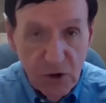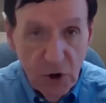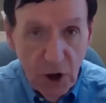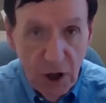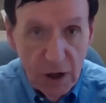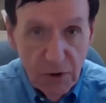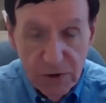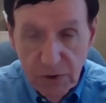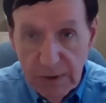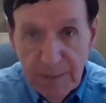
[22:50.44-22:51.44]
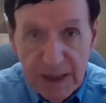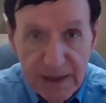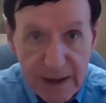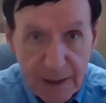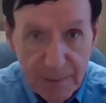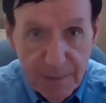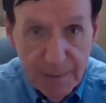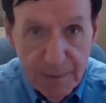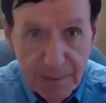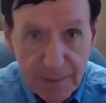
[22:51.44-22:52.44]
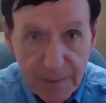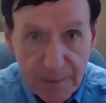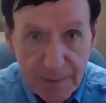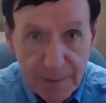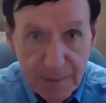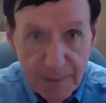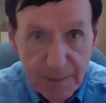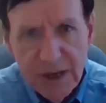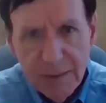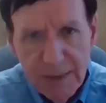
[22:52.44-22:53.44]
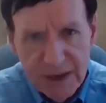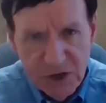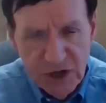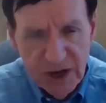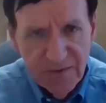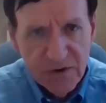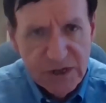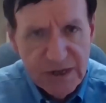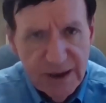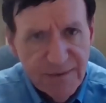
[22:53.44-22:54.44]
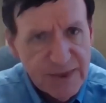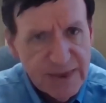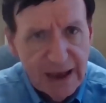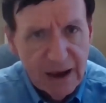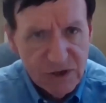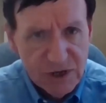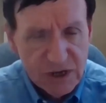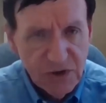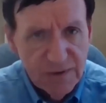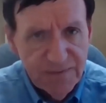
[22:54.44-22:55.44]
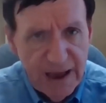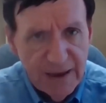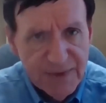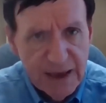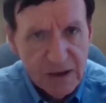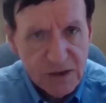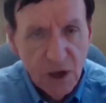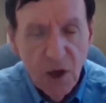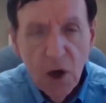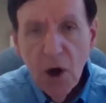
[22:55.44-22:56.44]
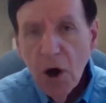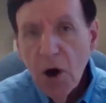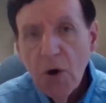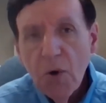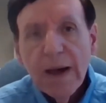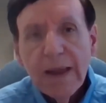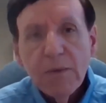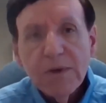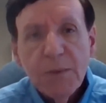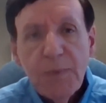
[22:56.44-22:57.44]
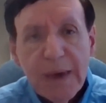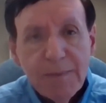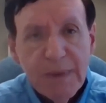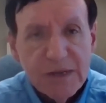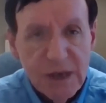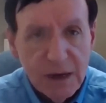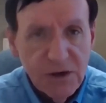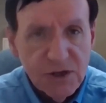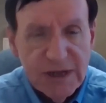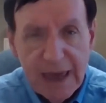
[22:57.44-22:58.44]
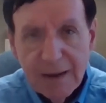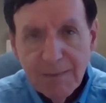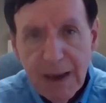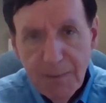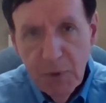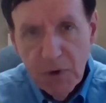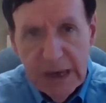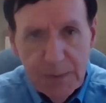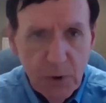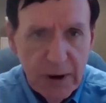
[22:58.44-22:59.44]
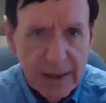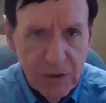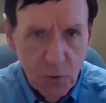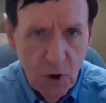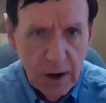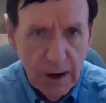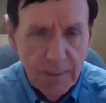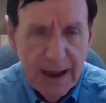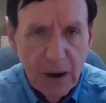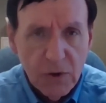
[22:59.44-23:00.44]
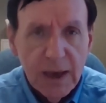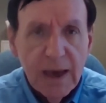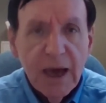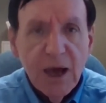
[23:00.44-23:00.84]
And you call or you email the company back, the guy back, and you say, why did you send me a check for $7,000? It's only $5,000. Oh, well, it was a big misunderstanding. My bookkeeper got the wrong amount.